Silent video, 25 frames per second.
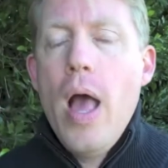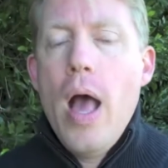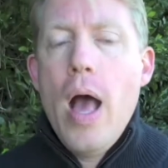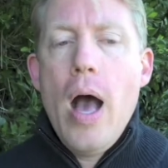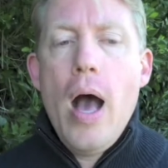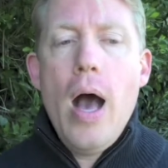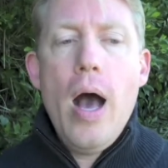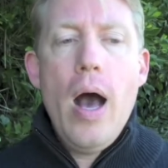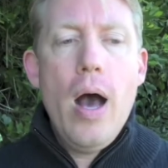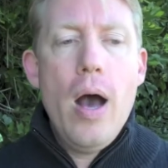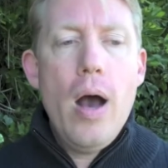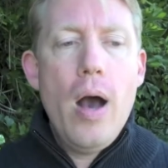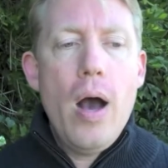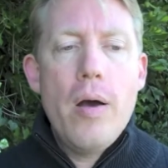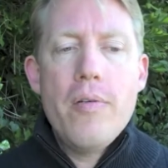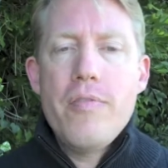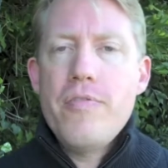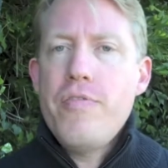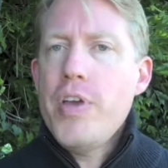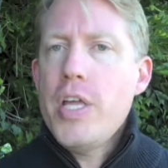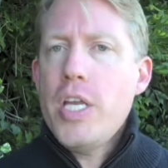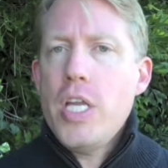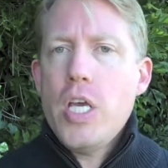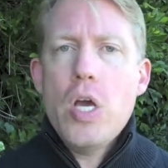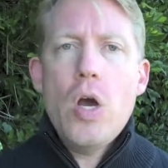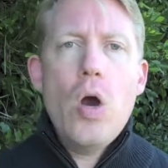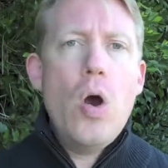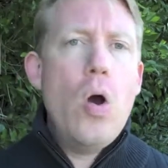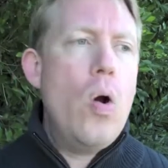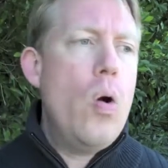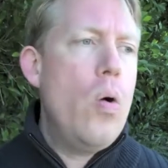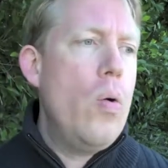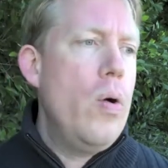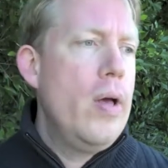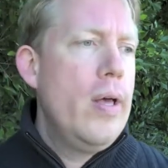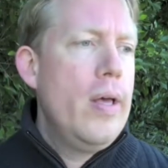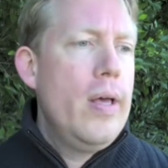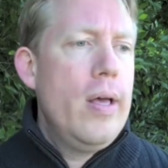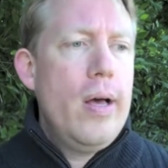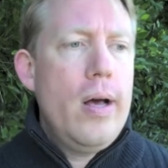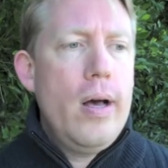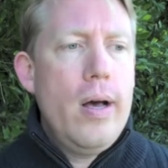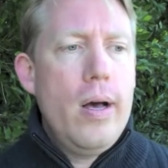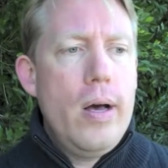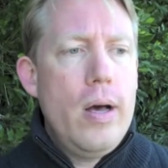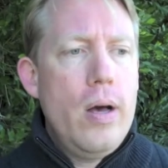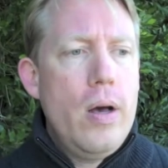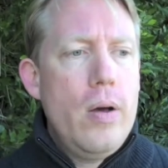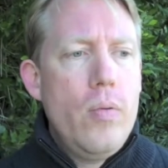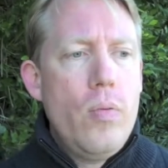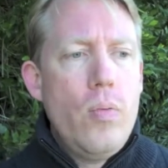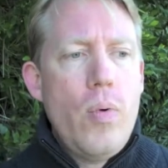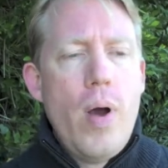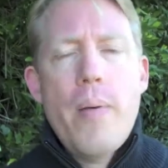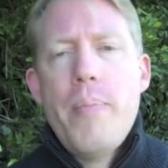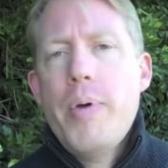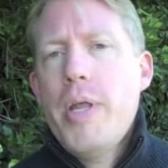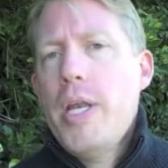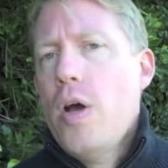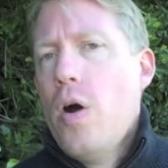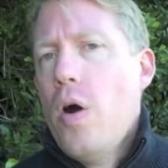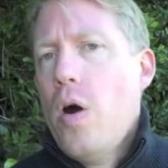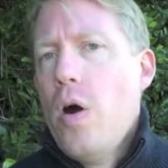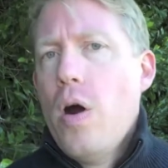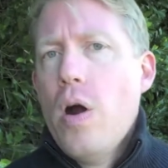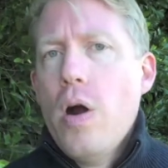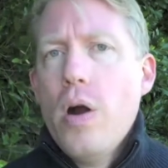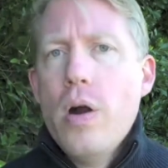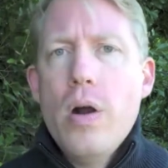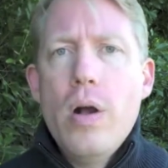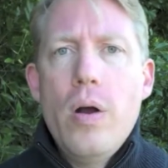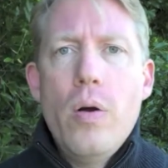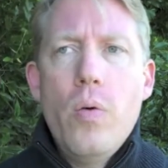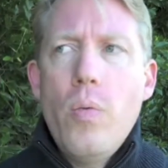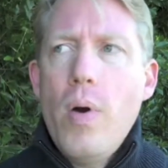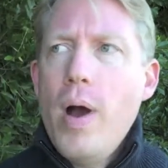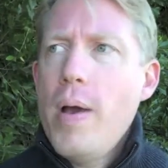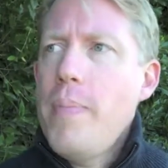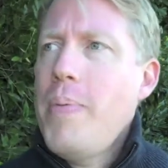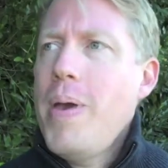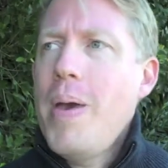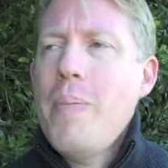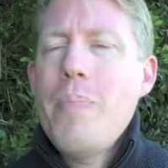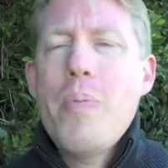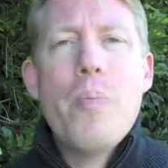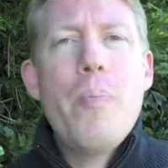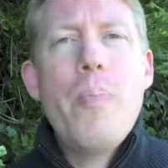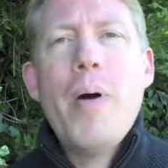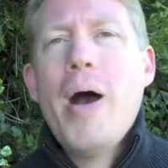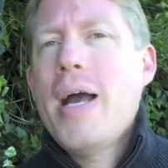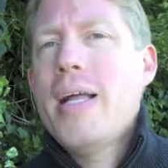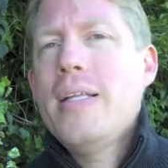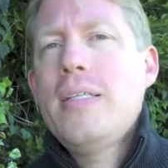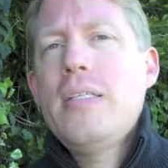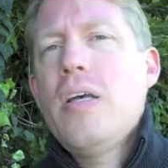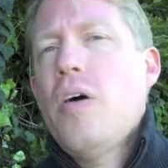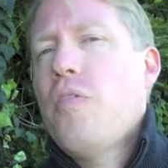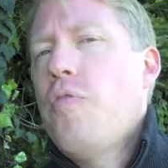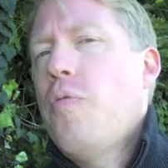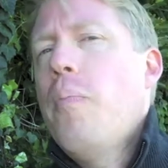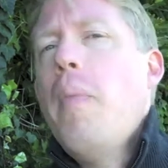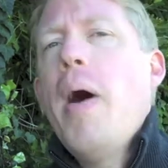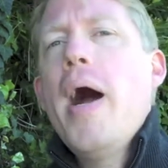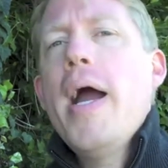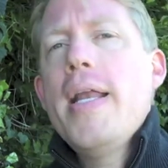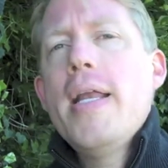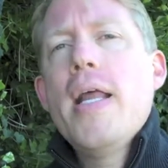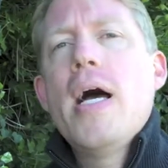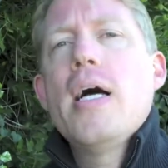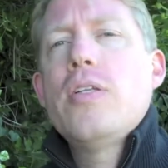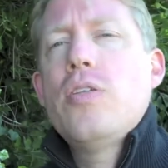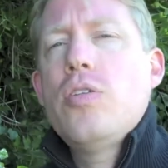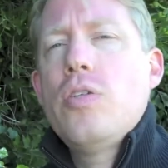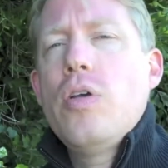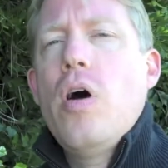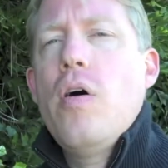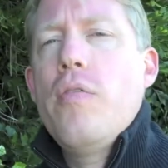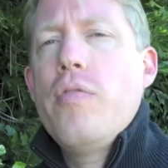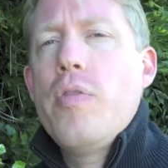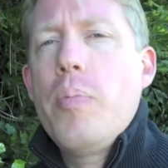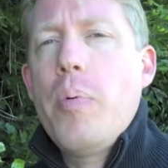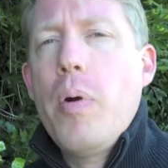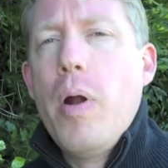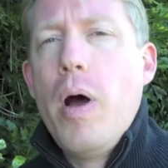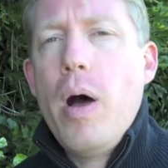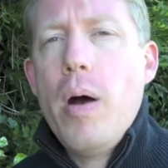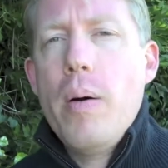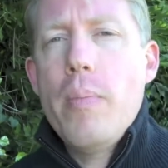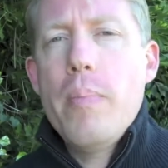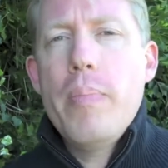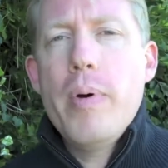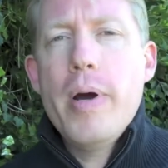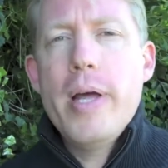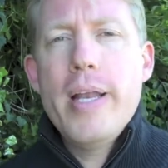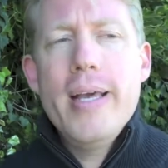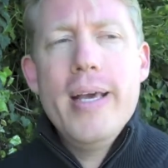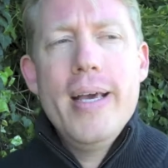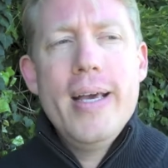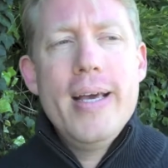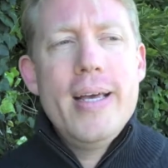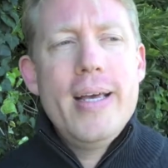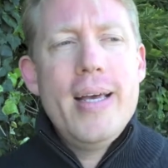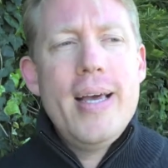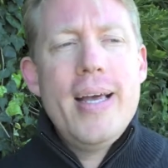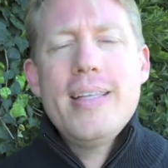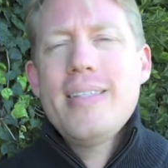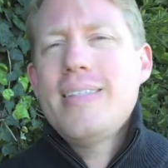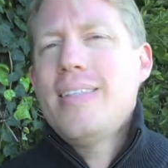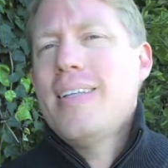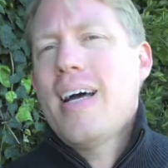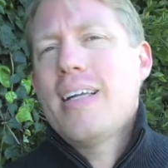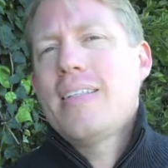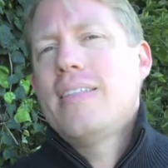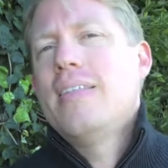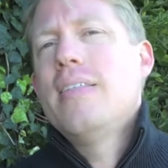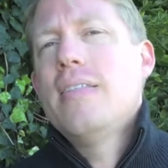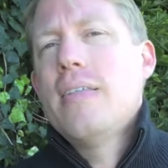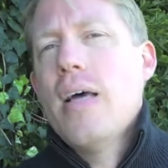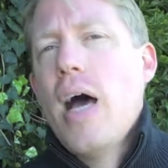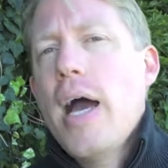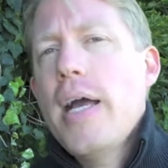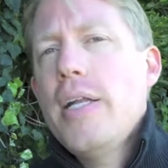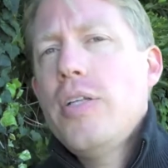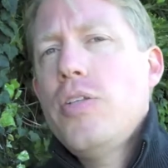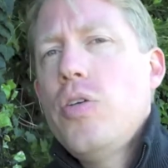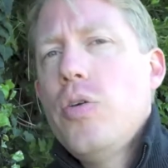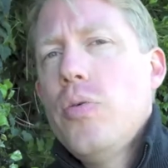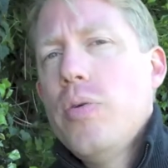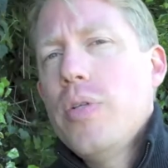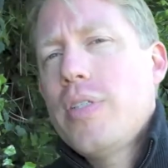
A video, a webinar, a white paper by itself might not solve the problem, but it's not designed to.